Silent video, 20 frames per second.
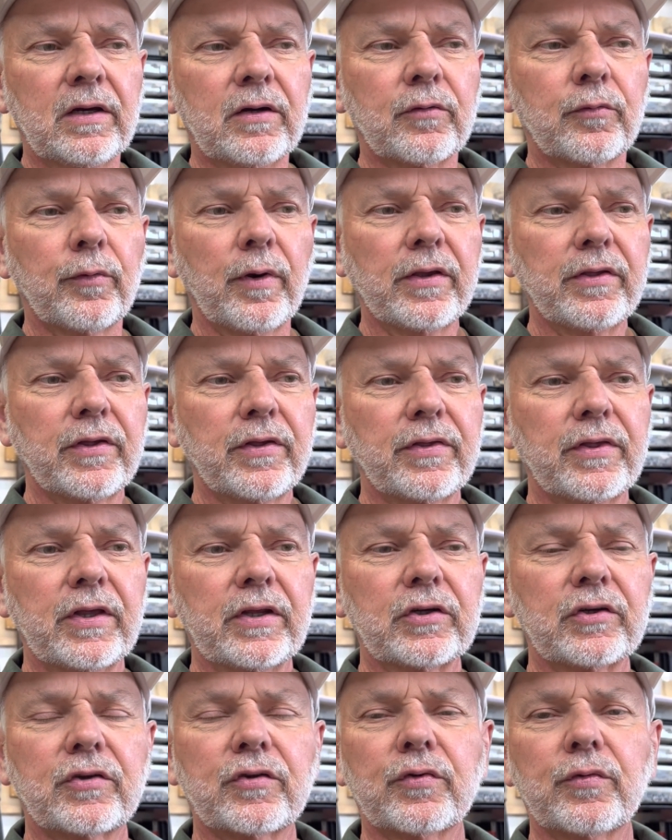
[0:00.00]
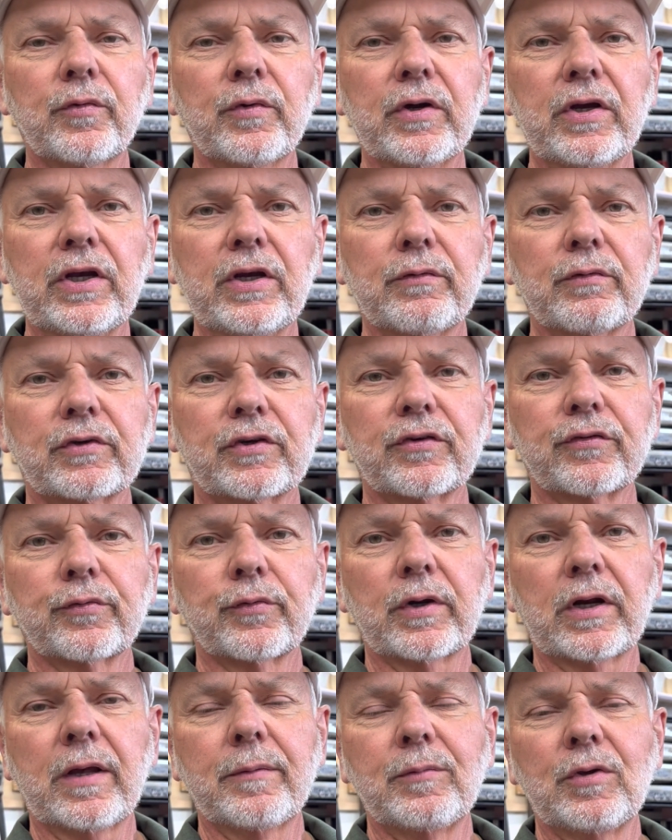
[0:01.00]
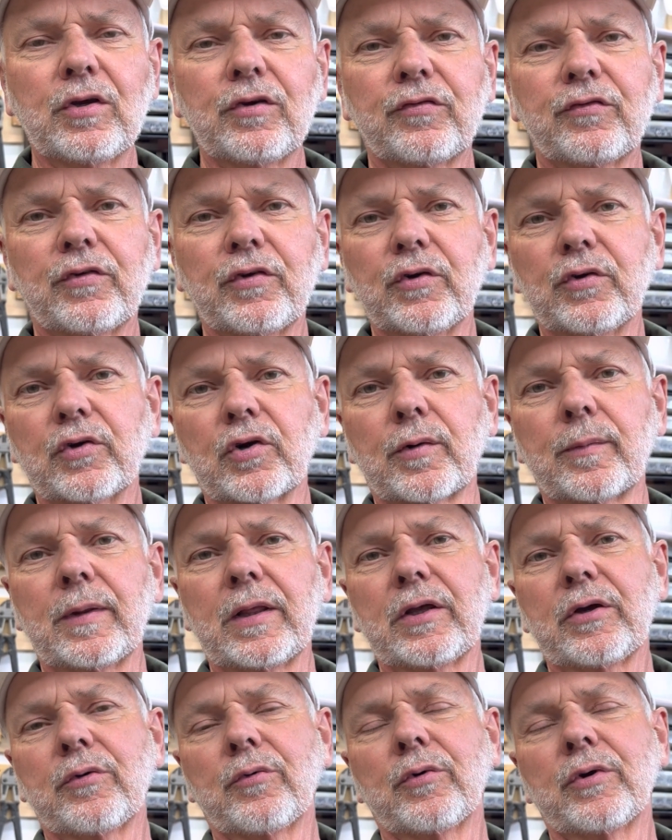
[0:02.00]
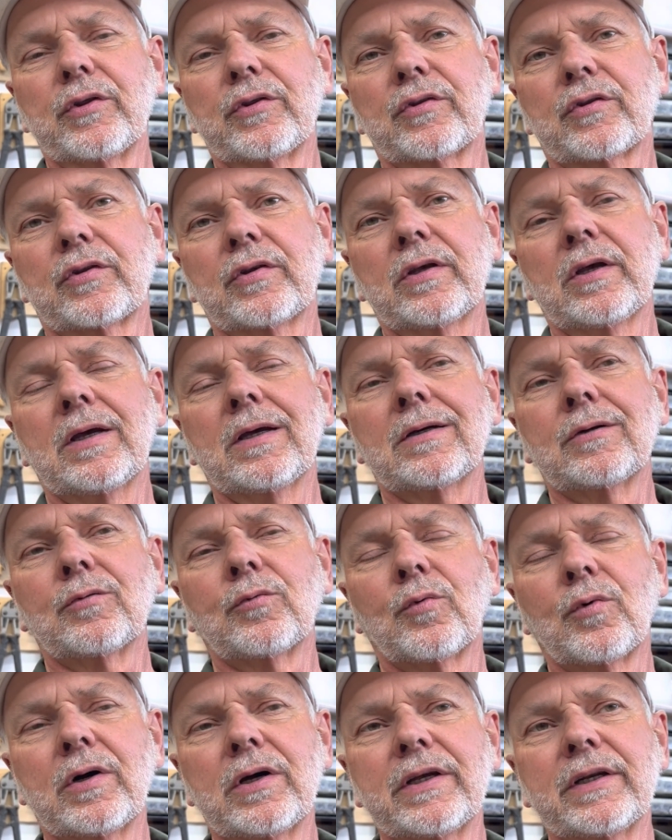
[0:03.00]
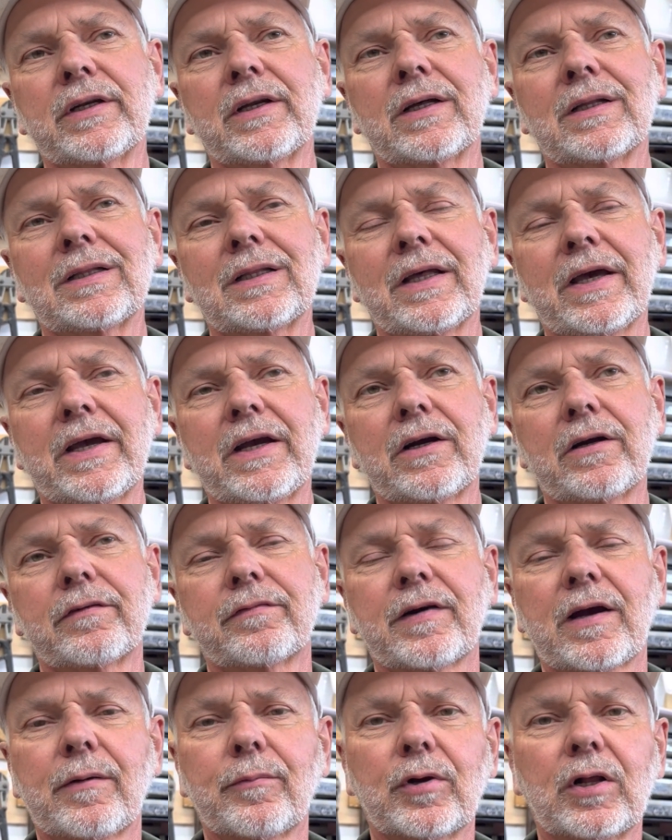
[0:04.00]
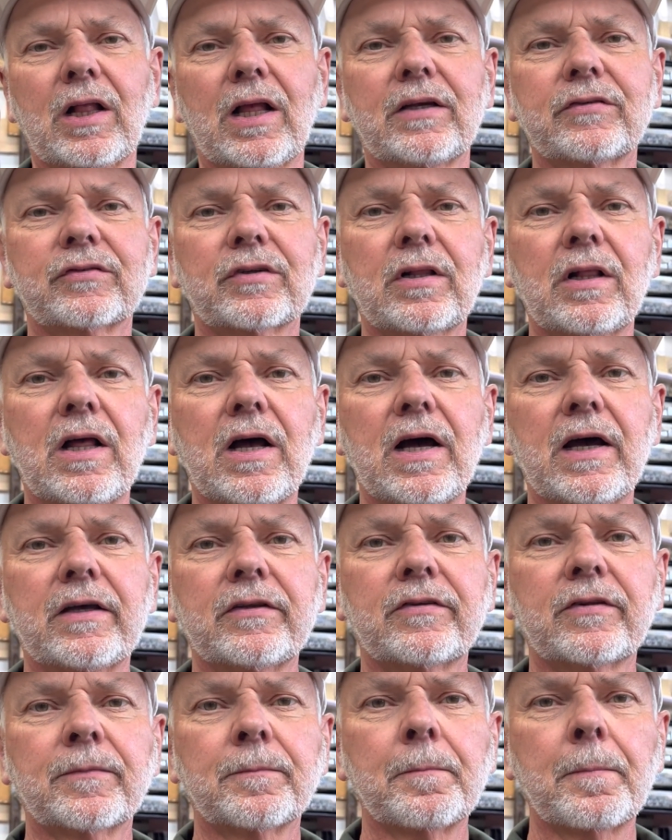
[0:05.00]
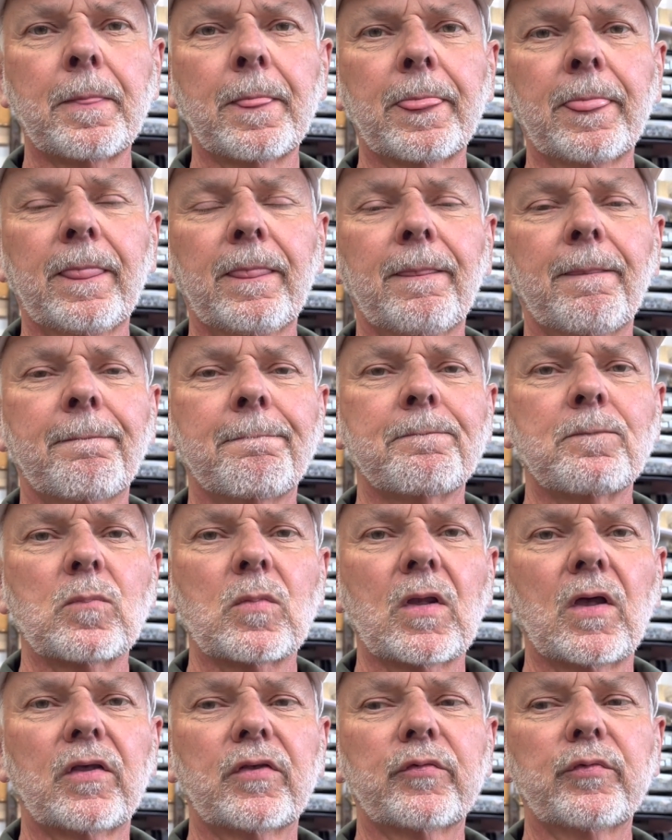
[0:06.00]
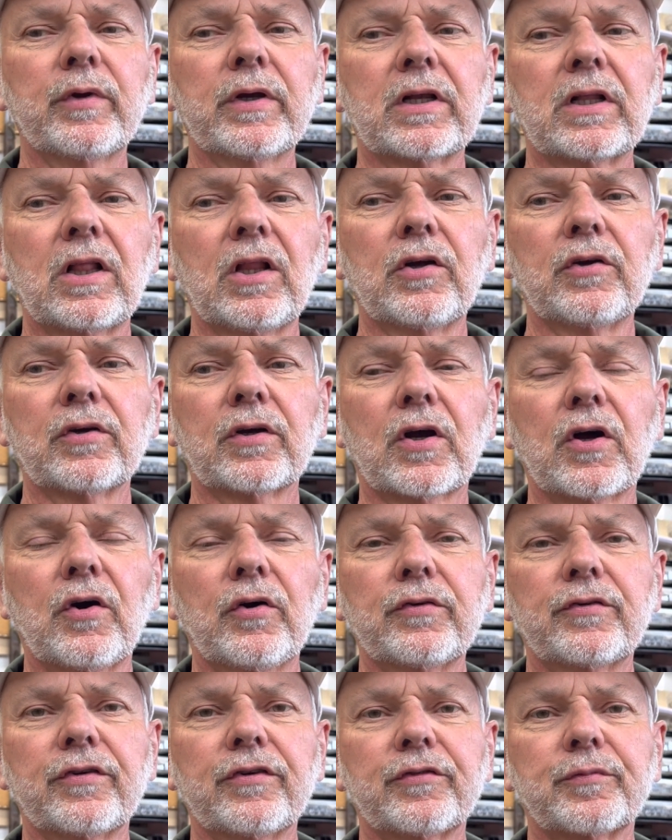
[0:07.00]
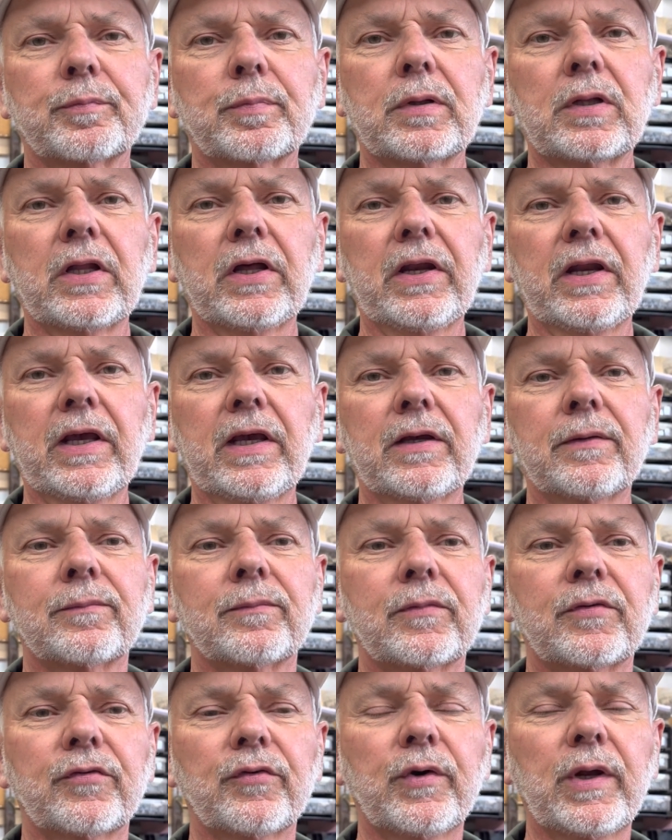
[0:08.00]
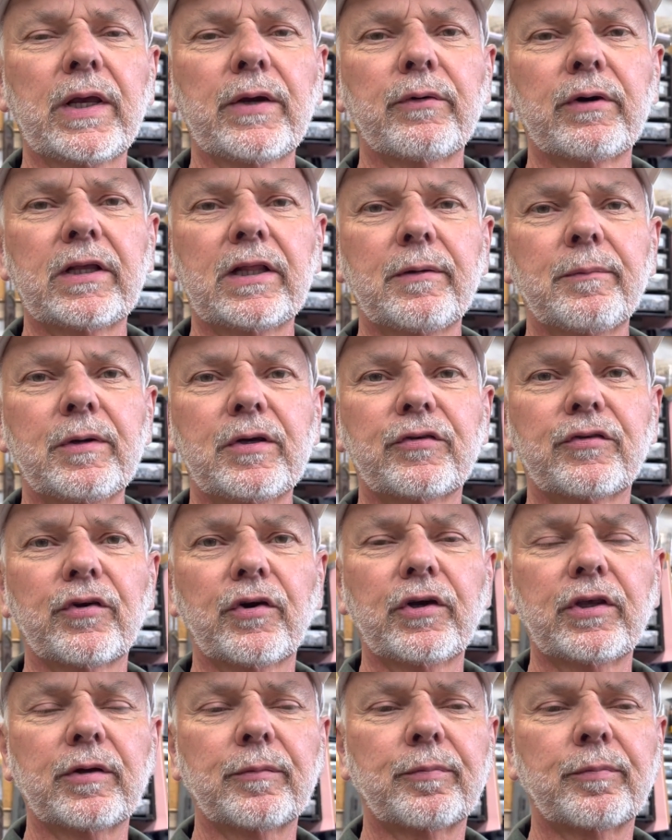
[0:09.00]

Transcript: rather than three, which is what I'm used to. Normally with one layer of fiberglass cloth, three coats is plenty. So anyway, let me show you the